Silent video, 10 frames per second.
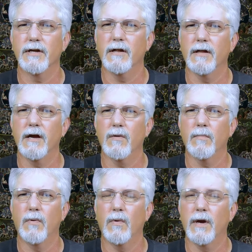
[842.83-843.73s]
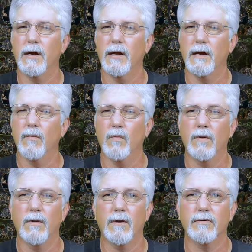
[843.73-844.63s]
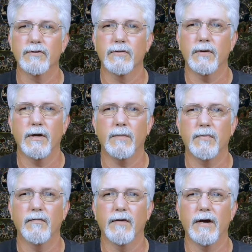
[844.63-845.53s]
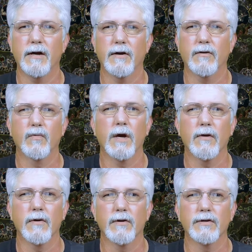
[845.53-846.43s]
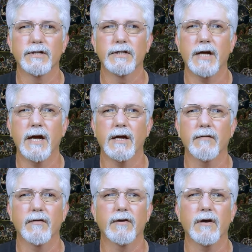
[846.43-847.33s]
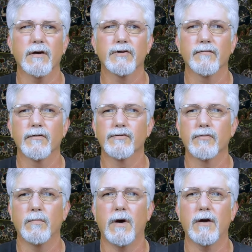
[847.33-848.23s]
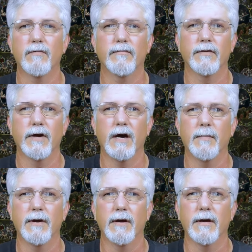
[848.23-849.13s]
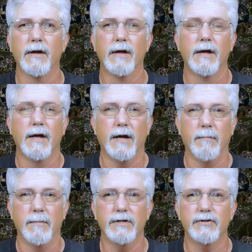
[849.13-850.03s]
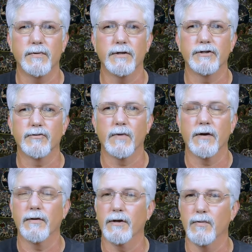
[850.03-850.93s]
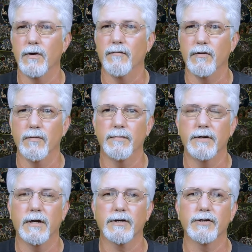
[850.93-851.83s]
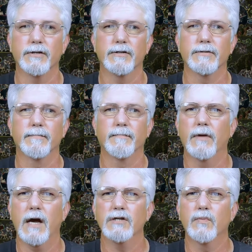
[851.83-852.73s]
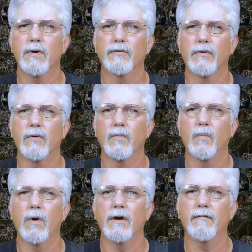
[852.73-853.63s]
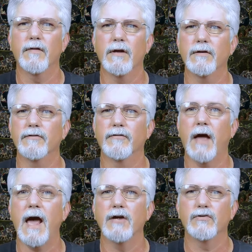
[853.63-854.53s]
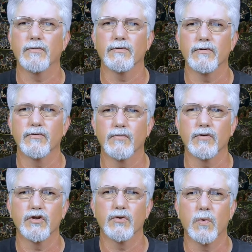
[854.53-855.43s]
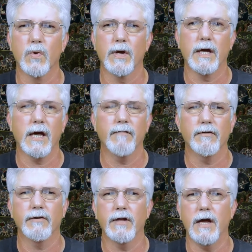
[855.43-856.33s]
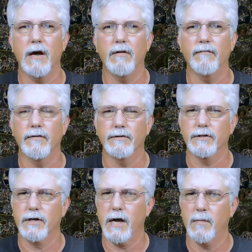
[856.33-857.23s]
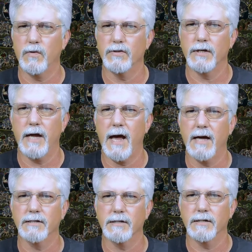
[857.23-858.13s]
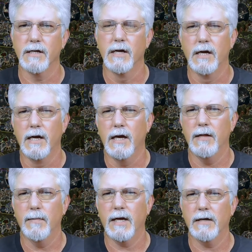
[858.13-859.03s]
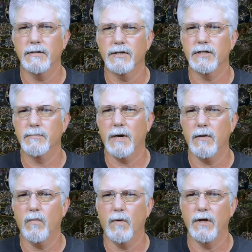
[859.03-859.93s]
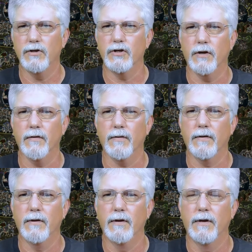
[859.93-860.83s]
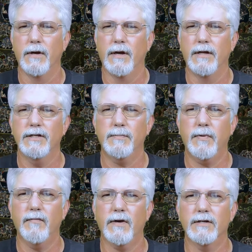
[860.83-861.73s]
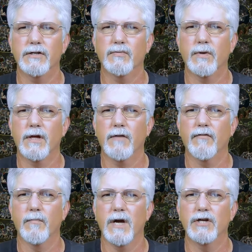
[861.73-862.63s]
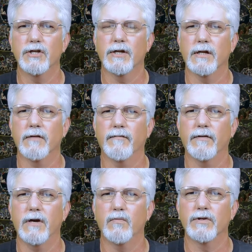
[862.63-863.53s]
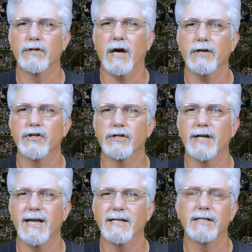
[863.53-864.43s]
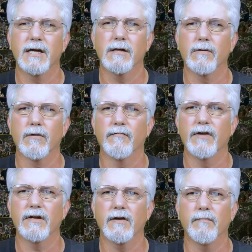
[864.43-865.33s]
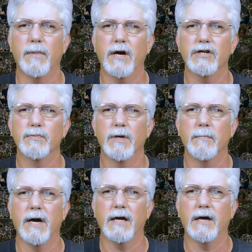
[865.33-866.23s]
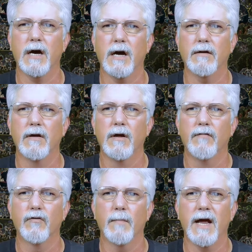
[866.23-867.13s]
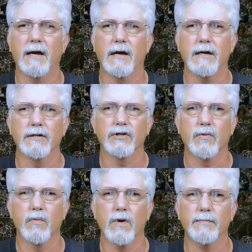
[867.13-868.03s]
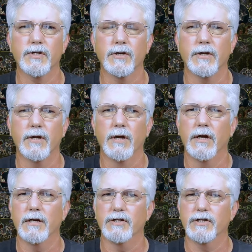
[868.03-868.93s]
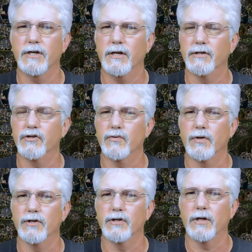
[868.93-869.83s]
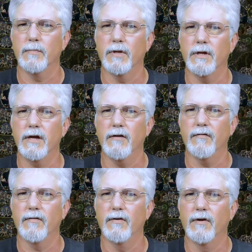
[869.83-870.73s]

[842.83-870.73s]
at a later point, and it will also help provide a greater understanding of the controversial modern phenomenon and mysteries surrounding UFO abductions. As we are told, one of these angels drew a sword and gave it to the elephants, camels, and asses, and they began to smite each other. This provides us with the information that the flood was not just a singular event of punishment by God for mankind's corruption and sin as traditionally believed,